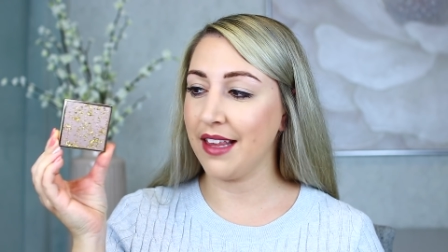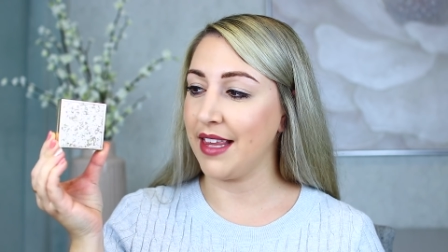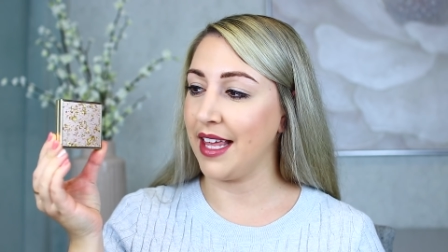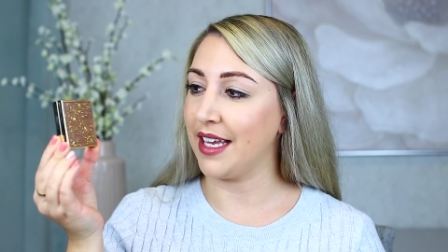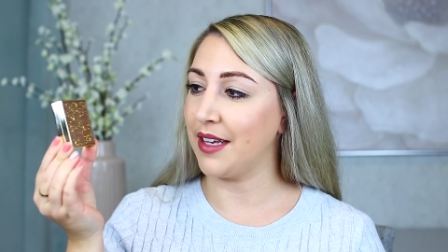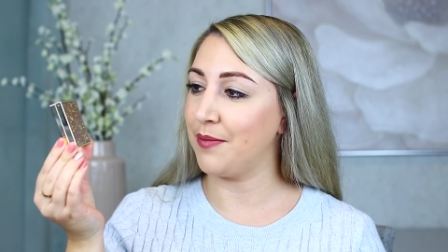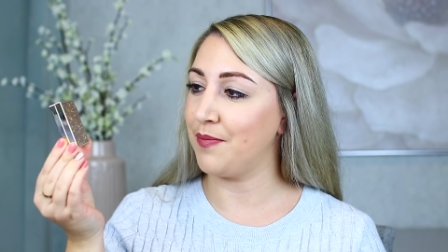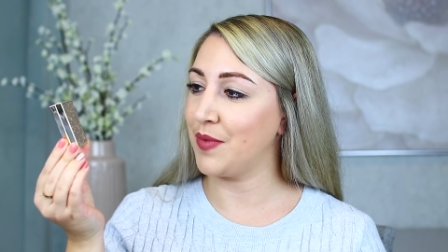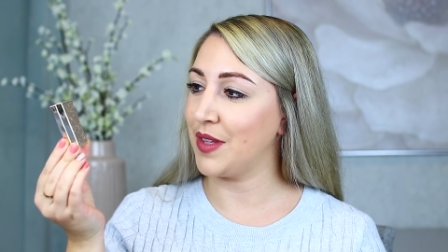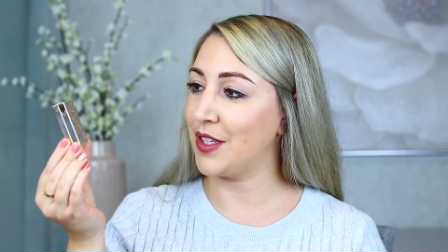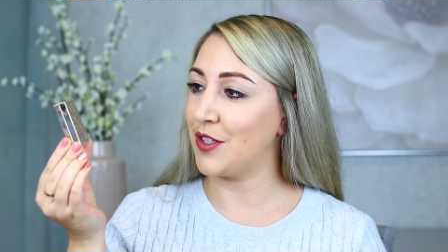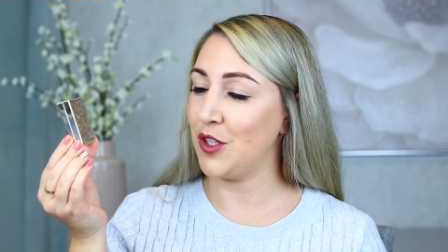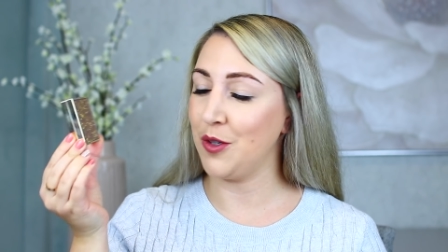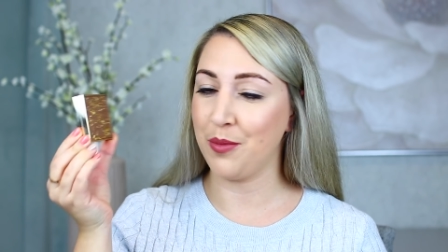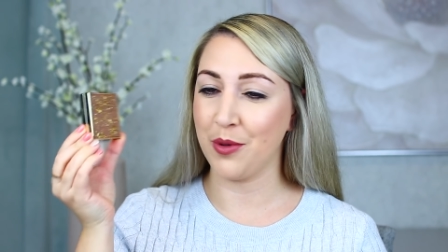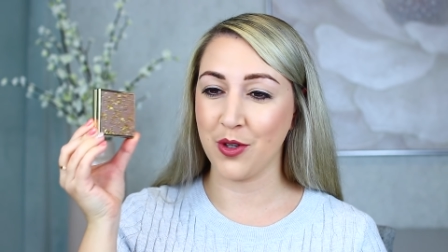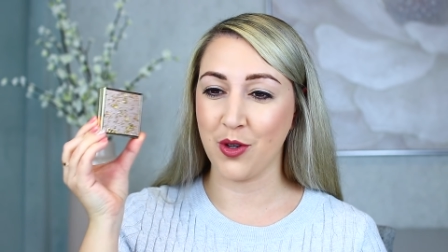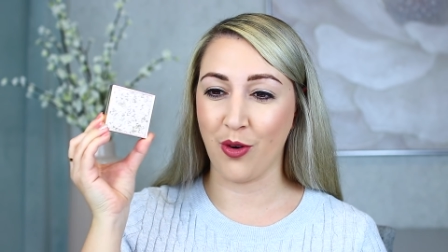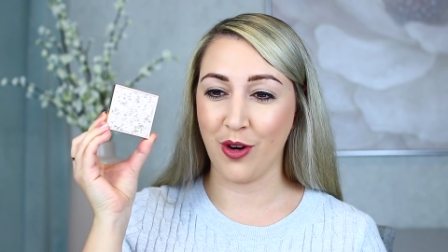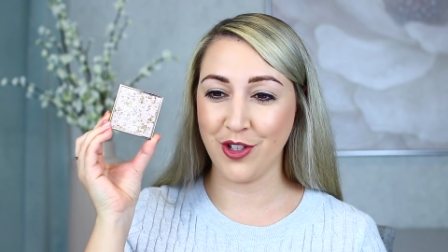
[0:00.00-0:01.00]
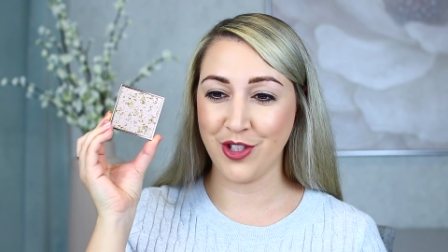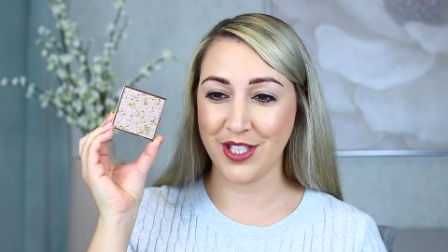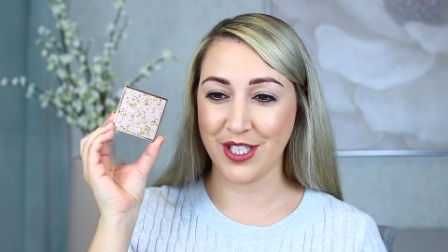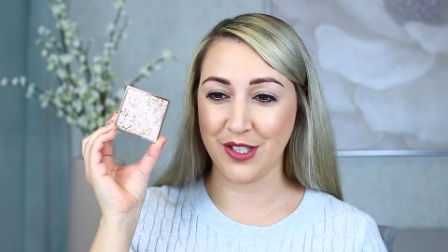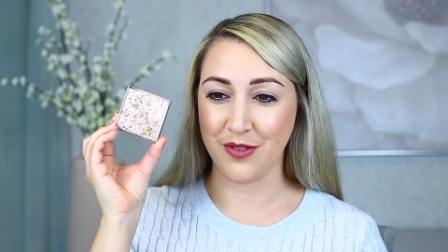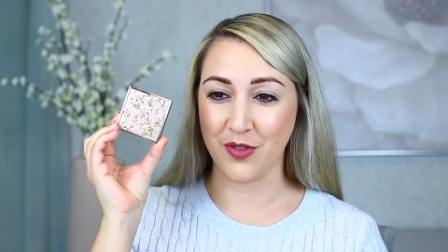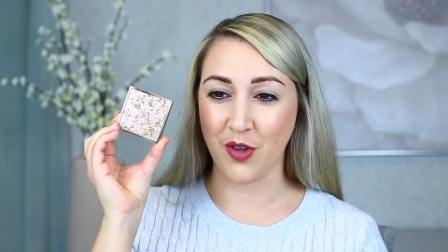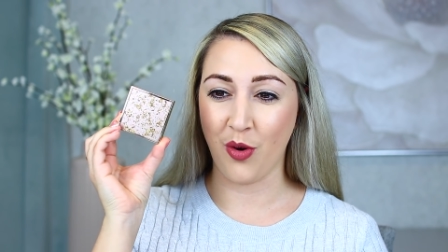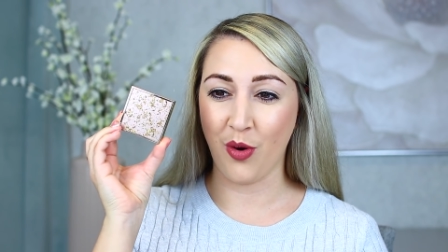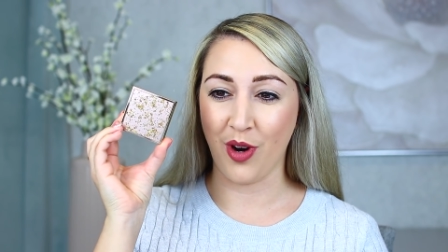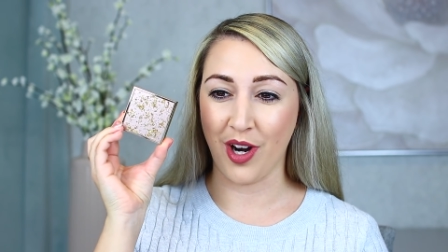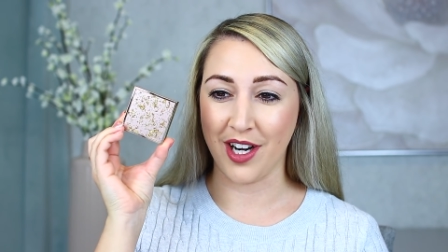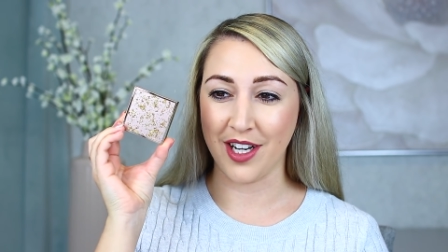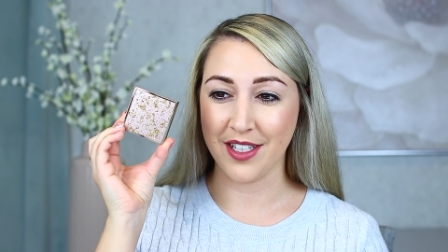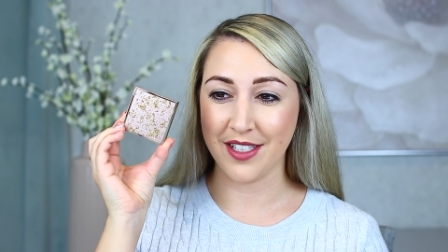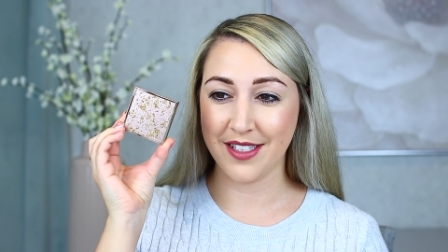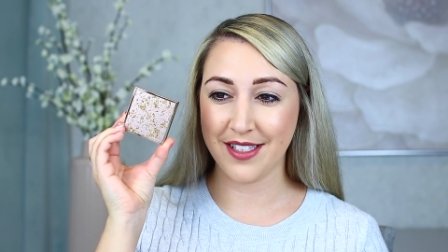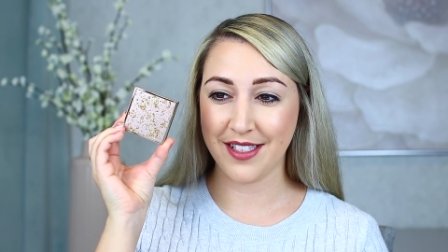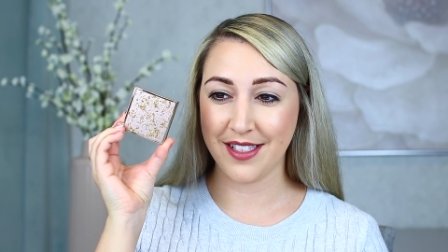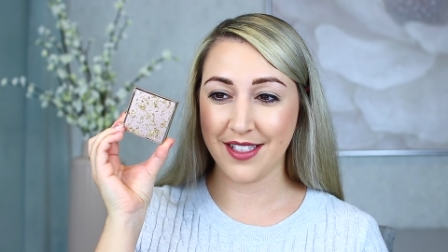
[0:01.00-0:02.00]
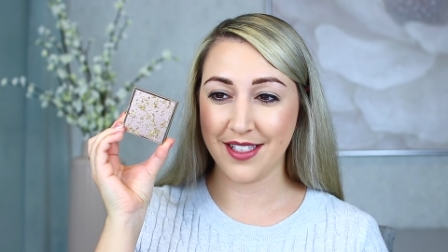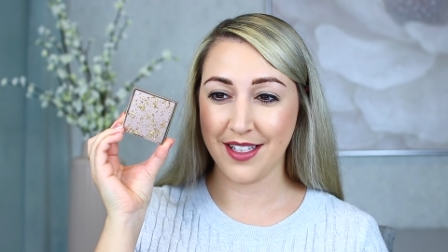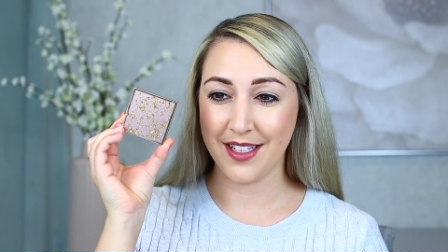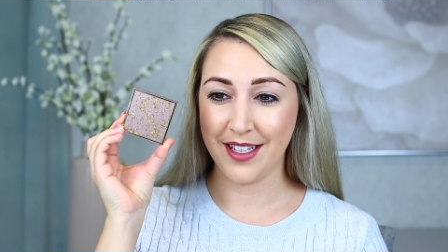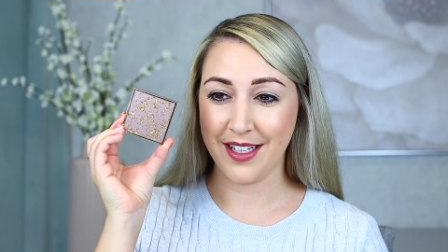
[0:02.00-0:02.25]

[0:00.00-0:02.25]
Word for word: Like, super gorgeous, of course.